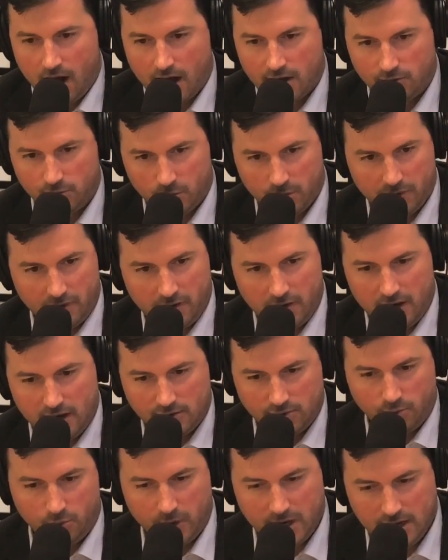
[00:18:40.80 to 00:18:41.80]
as
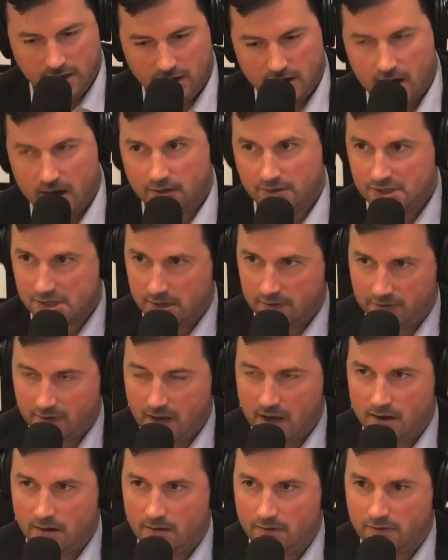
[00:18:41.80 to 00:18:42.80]
we now shift,
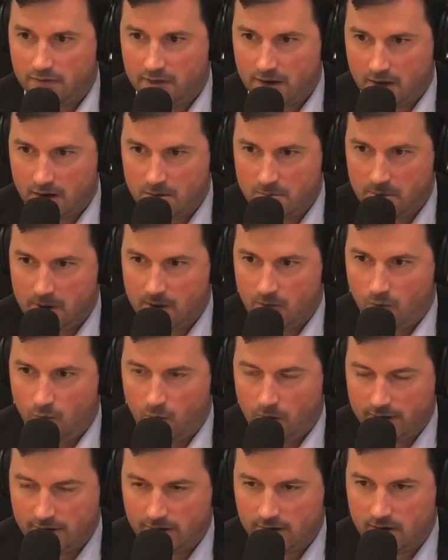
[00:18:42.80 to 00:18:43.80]
kind of thinking about
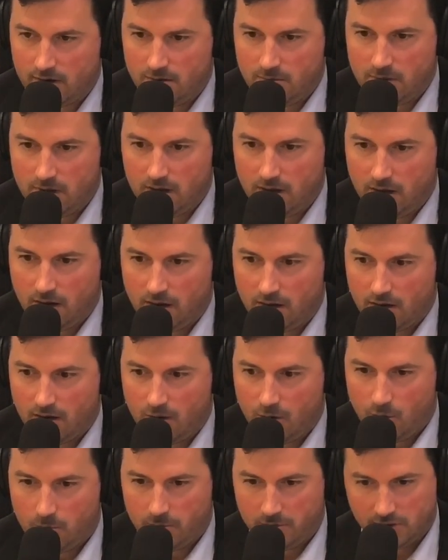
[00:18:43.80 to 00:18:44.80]
what's going to be
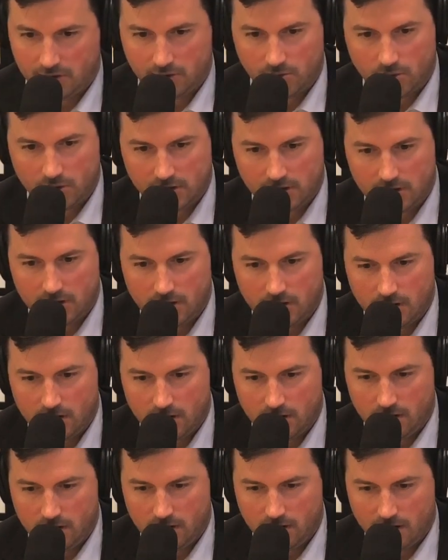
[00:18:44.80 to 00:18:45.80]
open sourced in
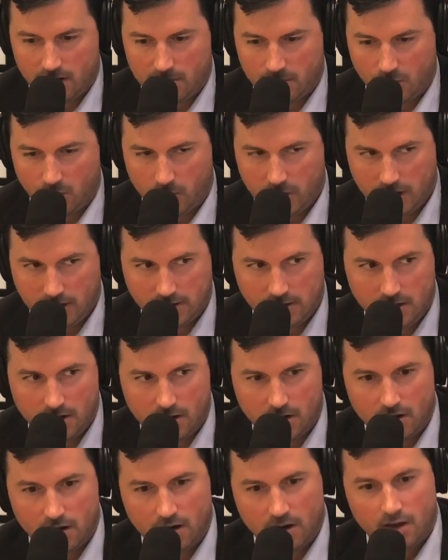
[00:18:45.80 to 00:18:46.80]
the coming weeks
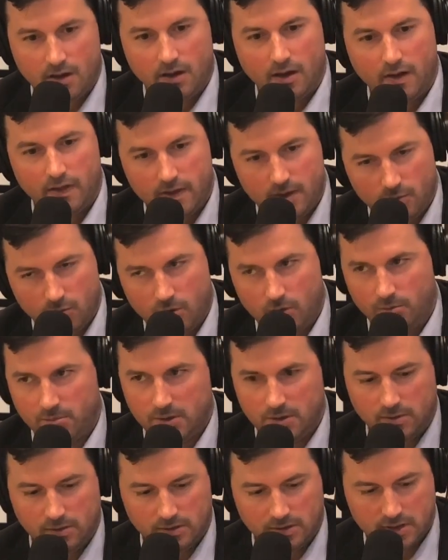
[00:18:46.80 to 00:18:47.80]
here, and then what will
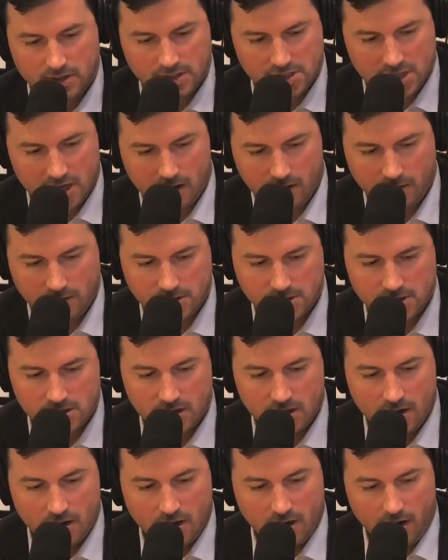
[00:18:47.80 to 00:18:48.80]
be used in the challenge,
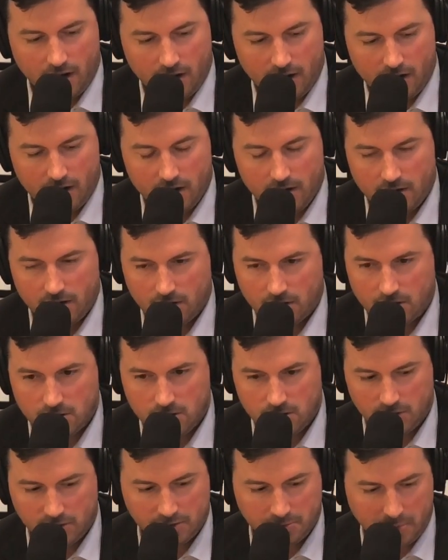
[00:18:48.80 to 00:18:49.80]

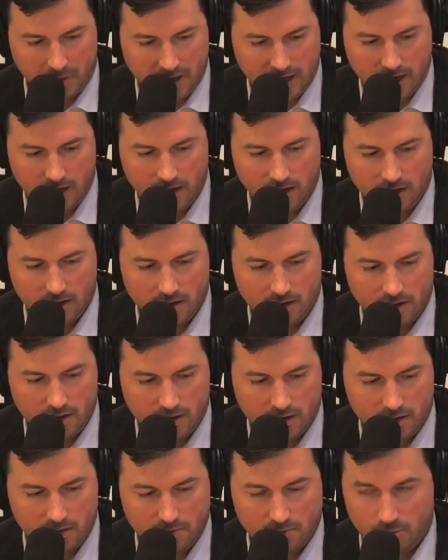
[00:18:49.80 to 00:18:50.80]
could you explain,
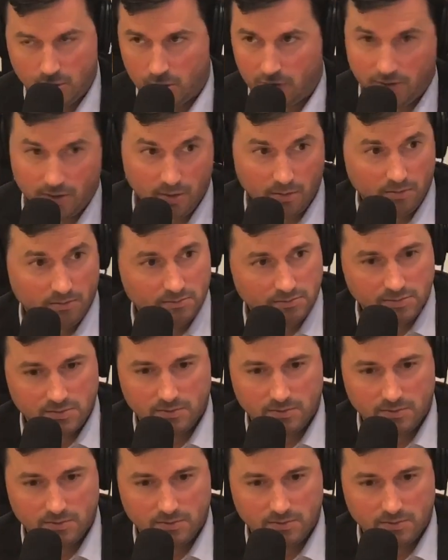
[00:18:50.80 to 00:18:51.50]
both you,